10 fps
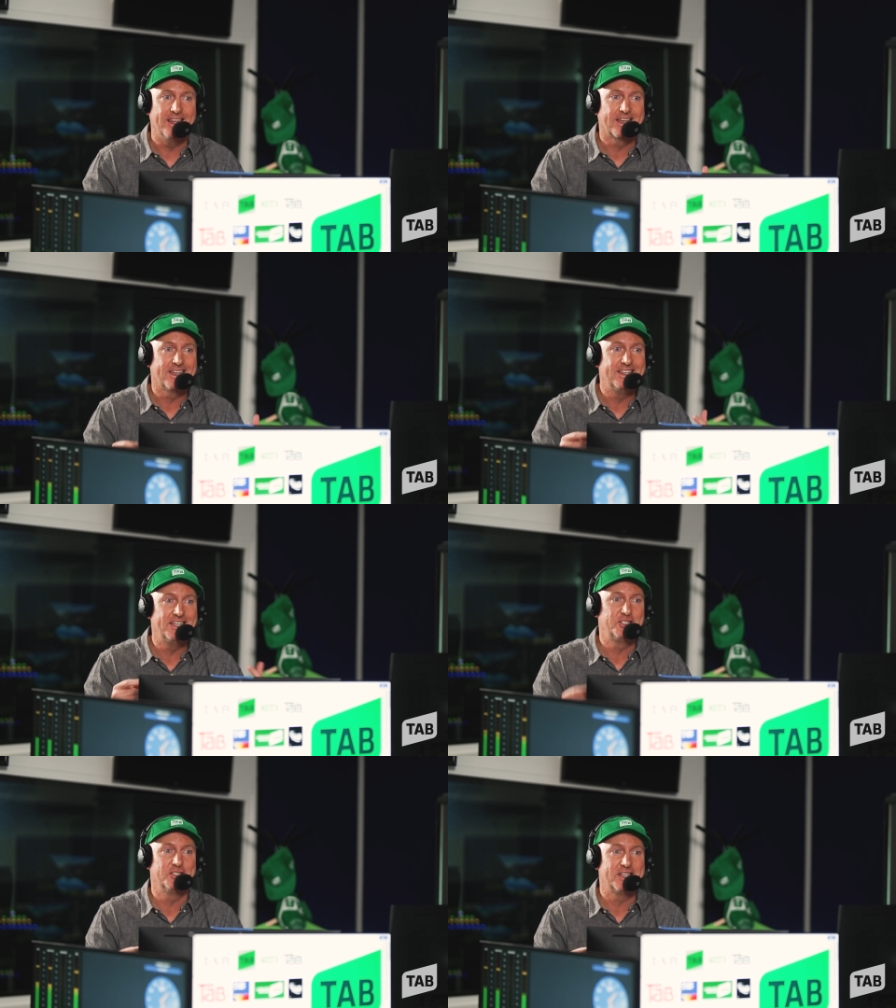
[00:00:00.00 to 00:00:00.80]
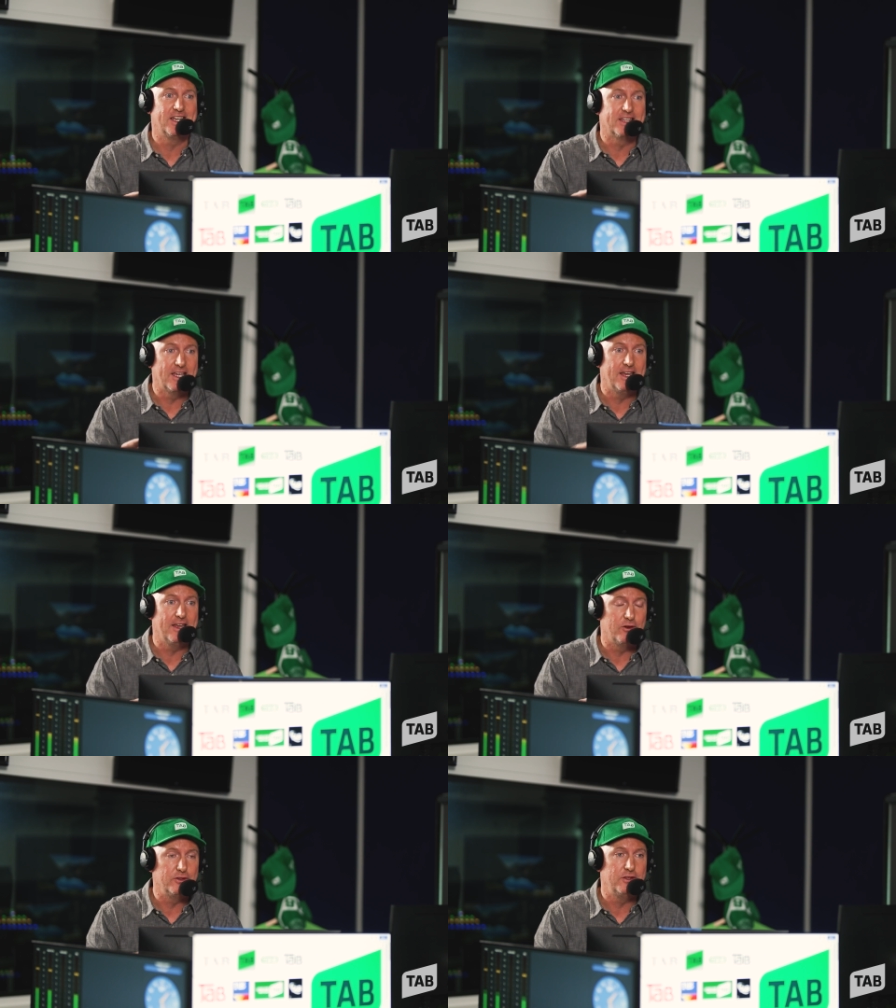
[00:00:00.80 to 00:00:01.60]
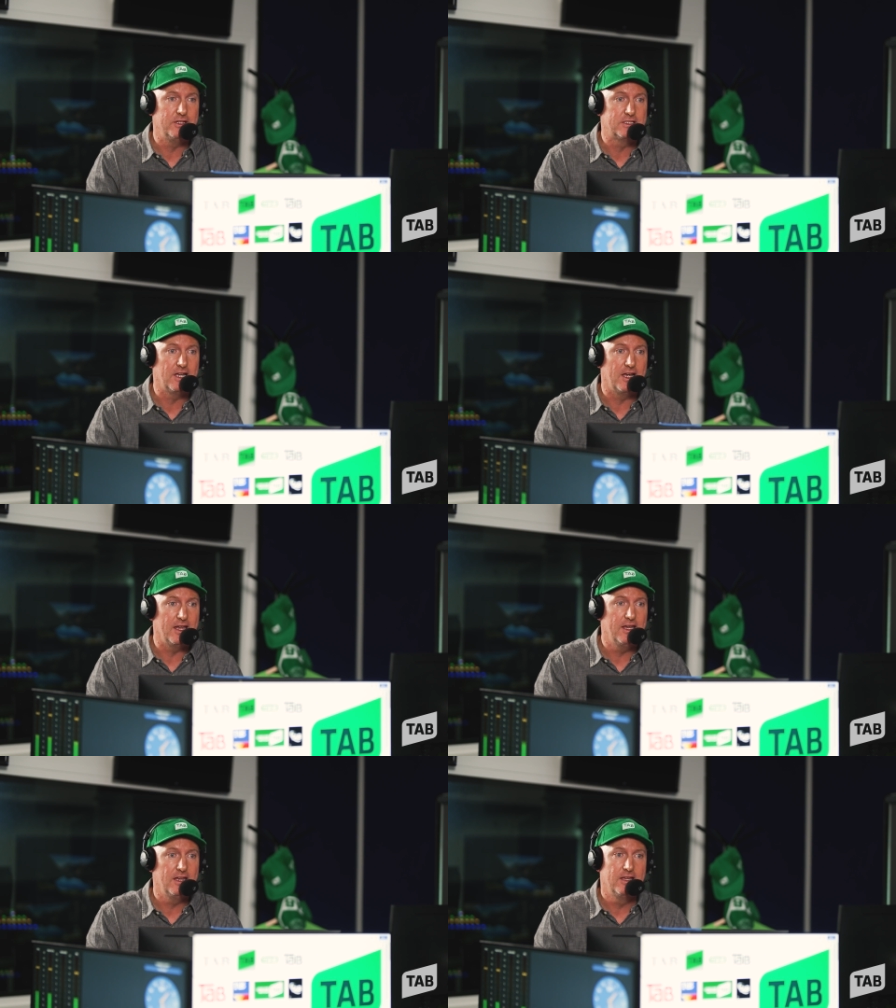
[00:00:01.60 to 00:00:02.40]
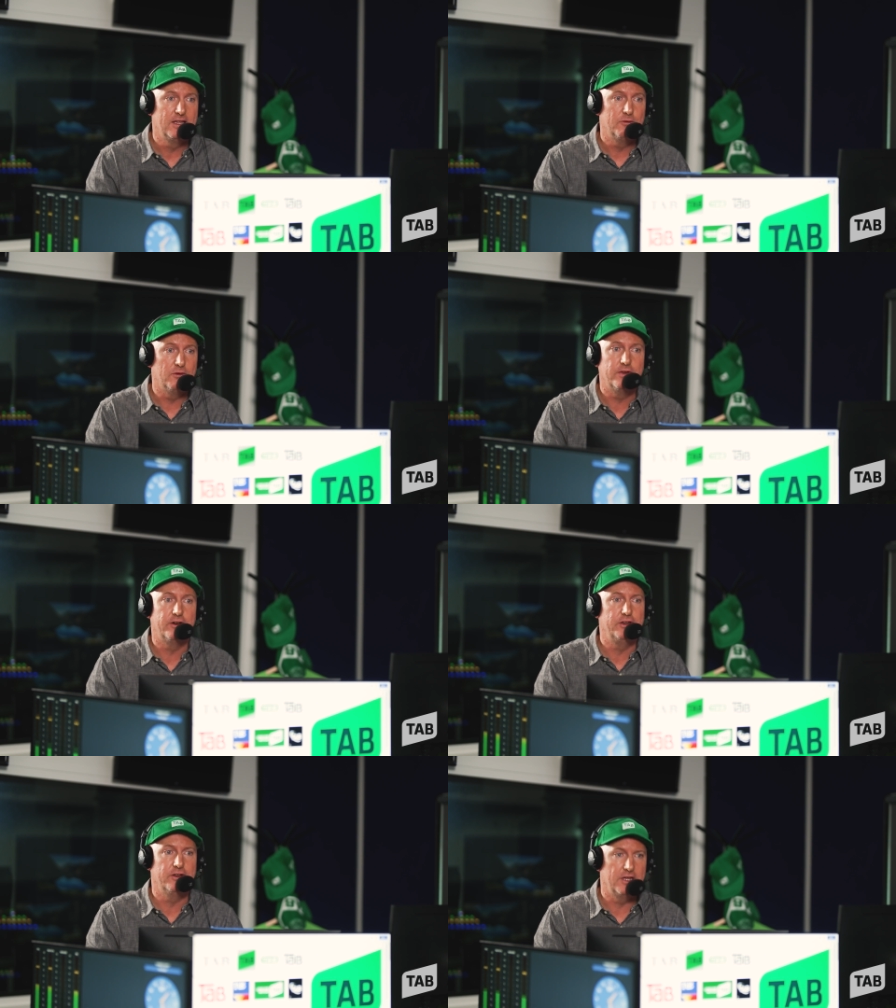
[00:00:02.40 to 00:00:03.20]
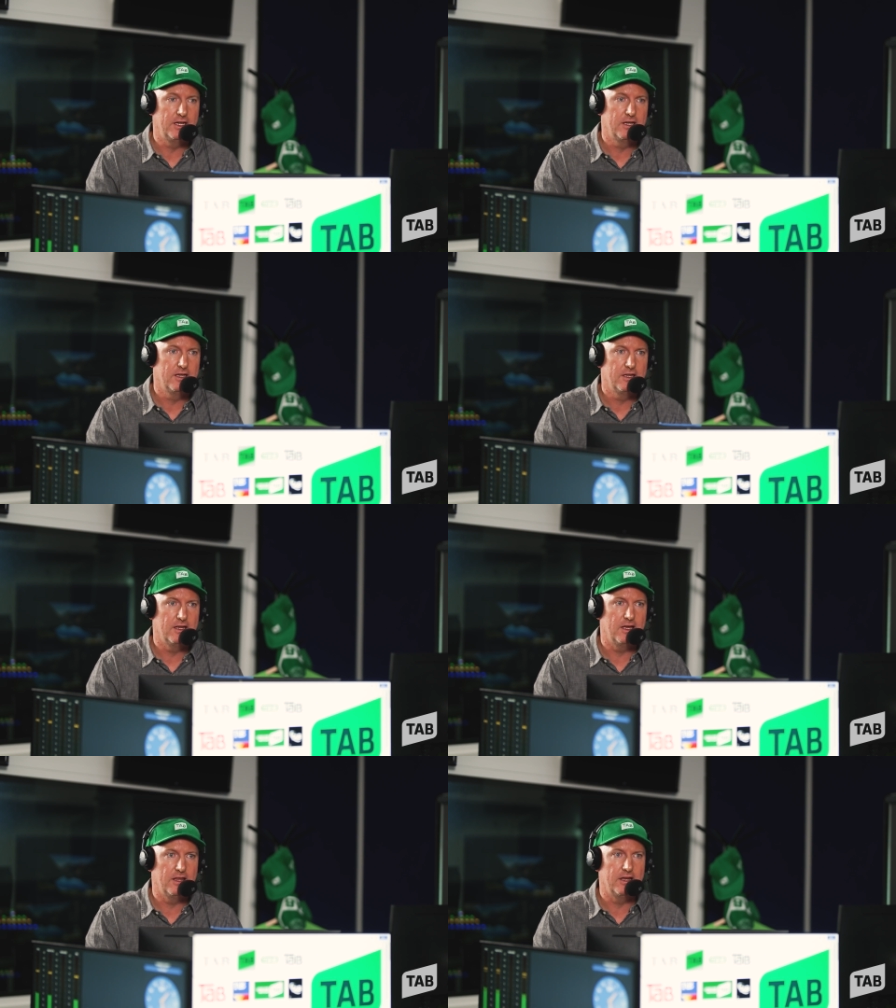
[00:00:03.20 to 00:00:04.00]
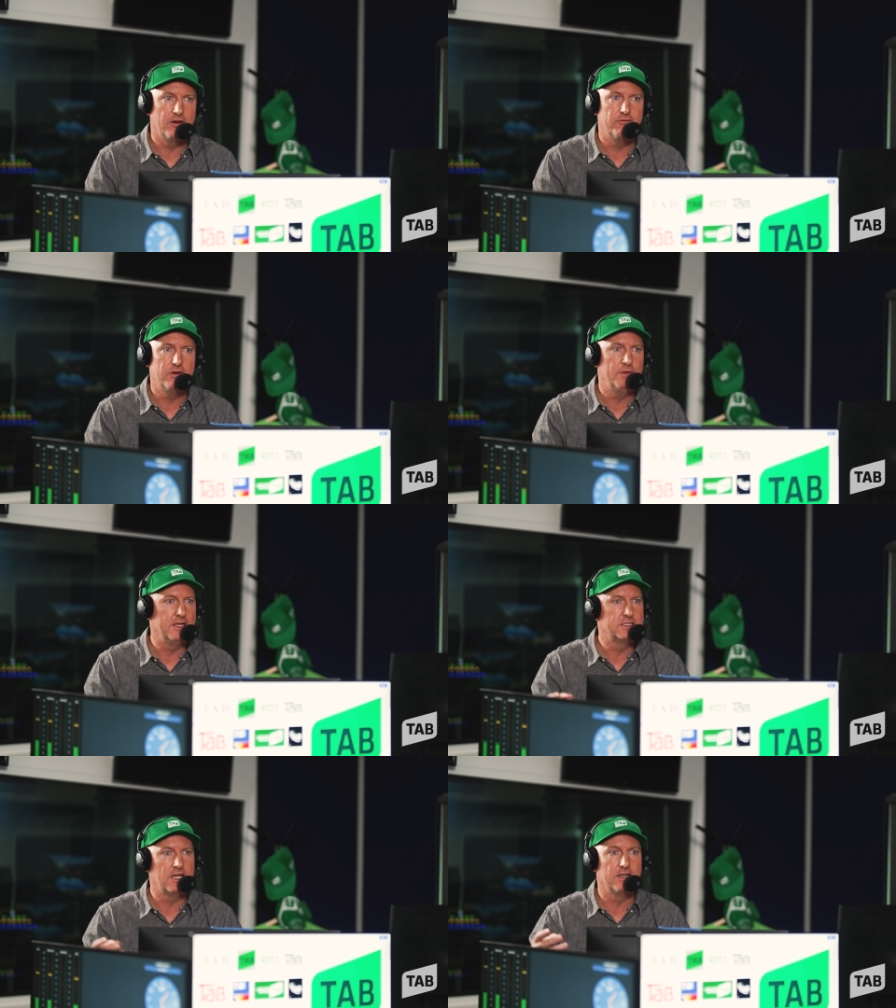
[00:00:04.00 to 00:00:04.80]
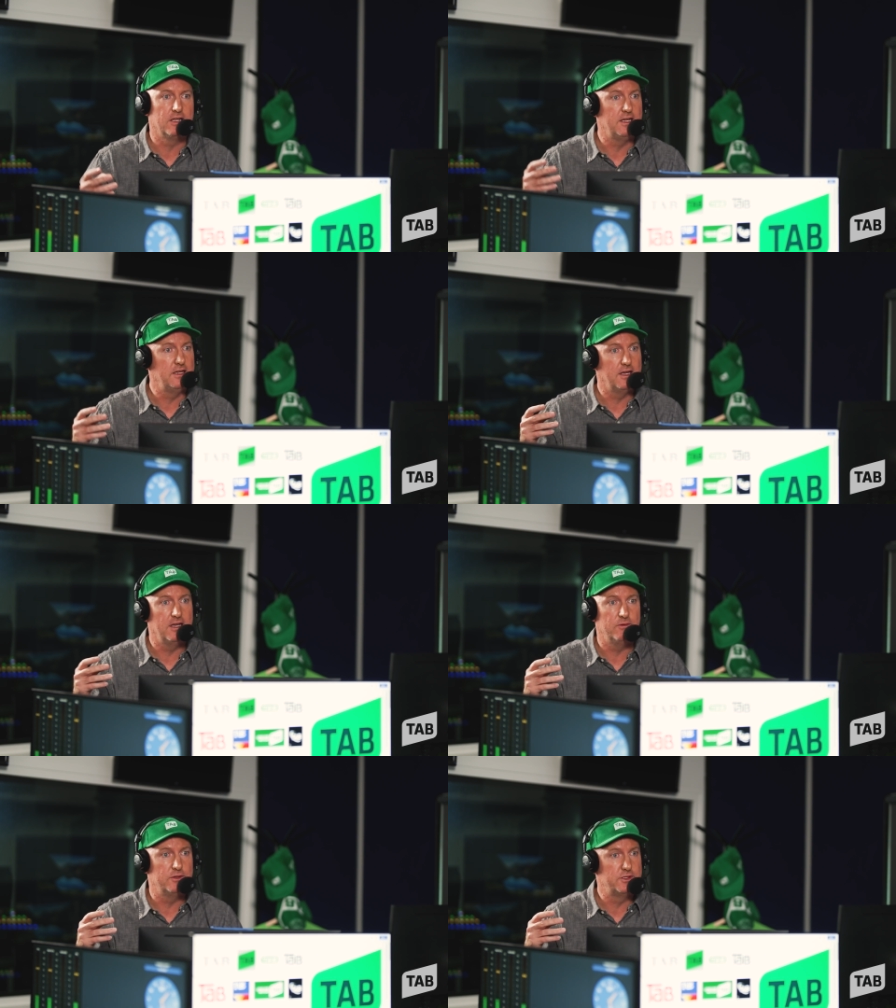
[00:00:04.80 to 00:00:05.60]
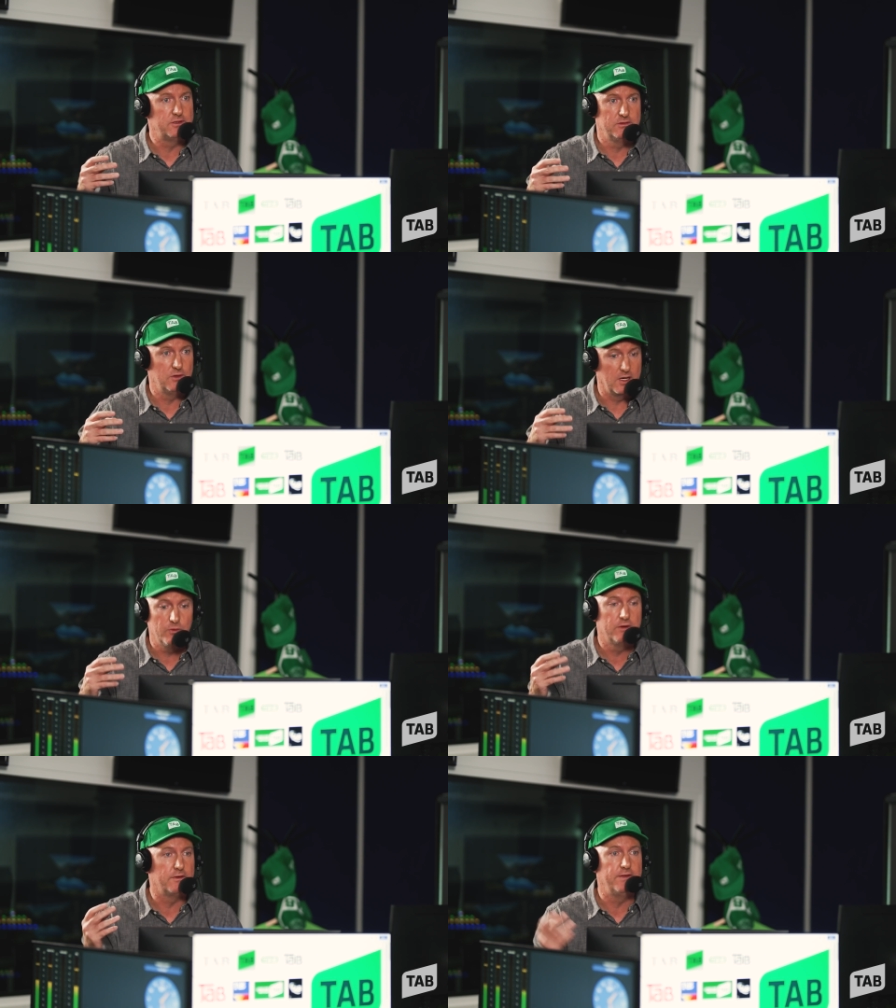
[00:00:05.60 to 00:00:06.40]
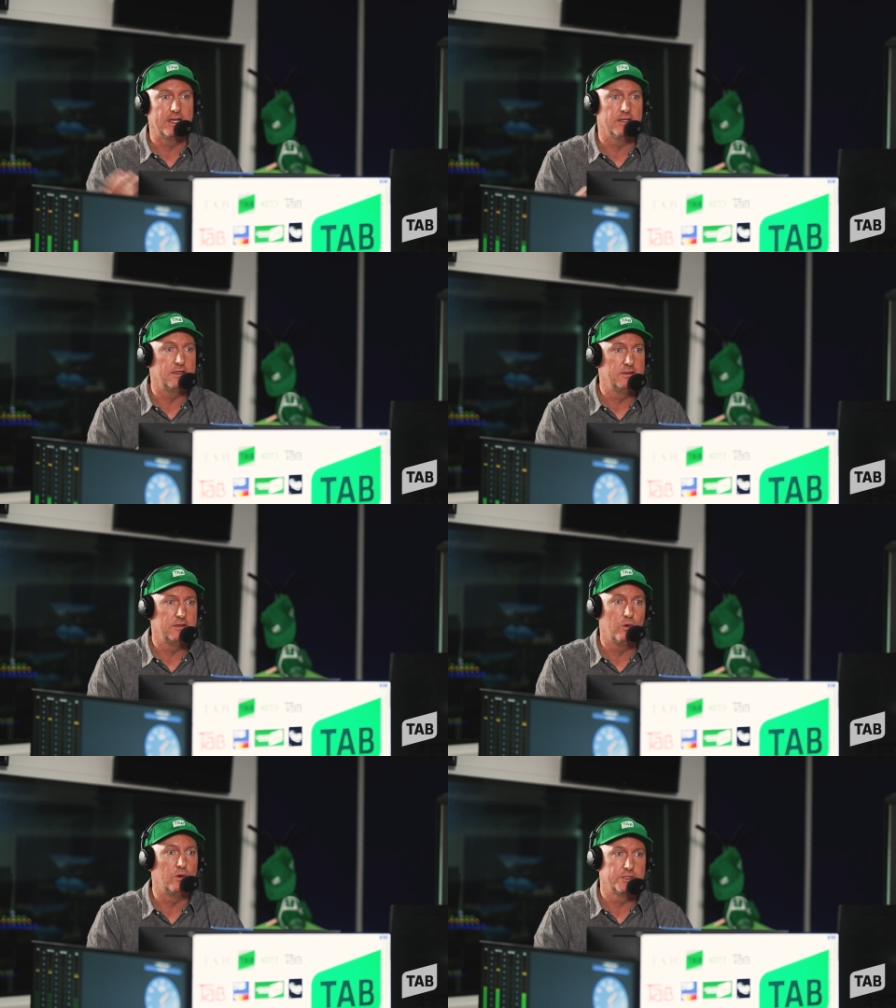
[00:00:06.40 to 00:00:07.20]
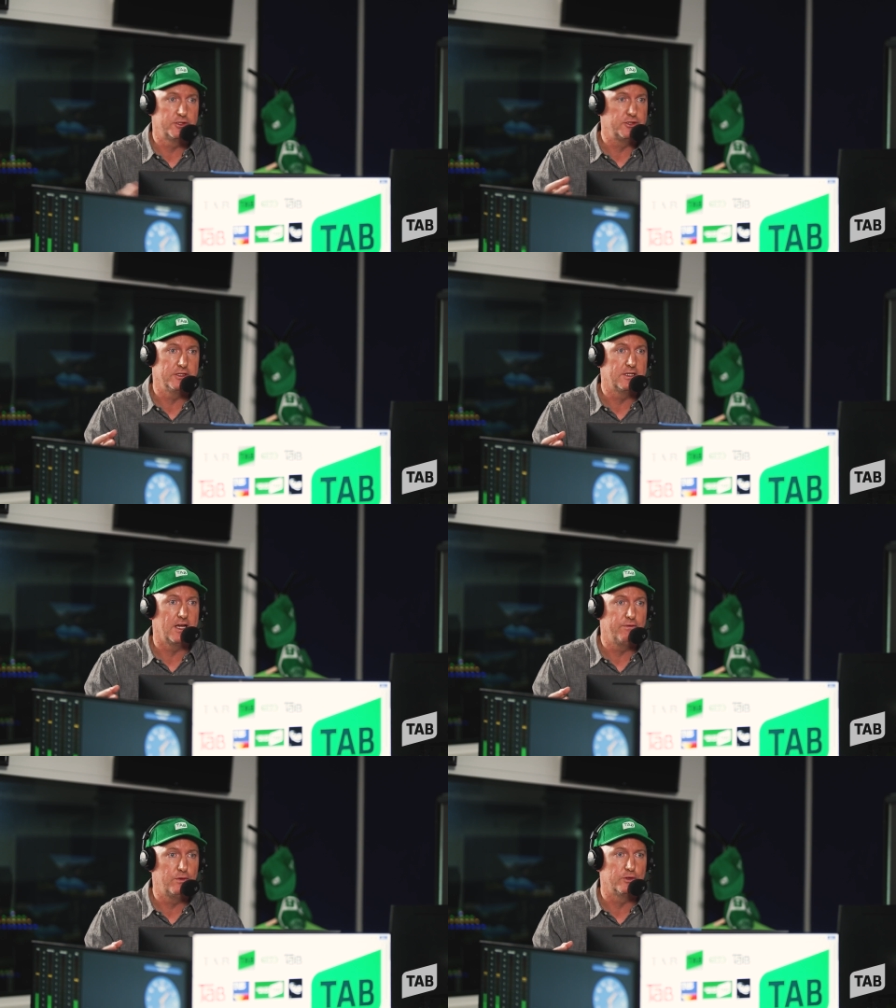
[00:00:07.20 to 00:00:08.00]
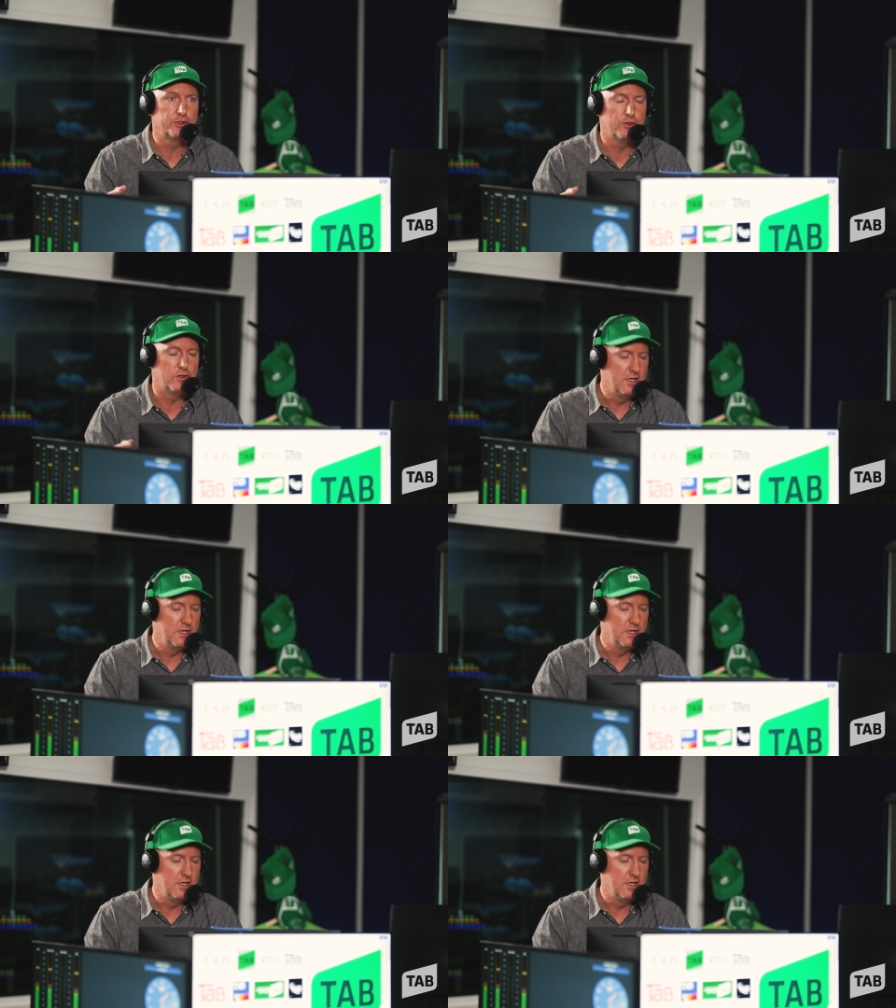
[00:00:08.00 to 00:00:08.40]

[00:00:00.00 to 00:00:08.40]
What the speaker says: And the conditions out there on New Year's Day were very unique. They had a ripping southerly, and it was like it would have affected horses during the day for sure.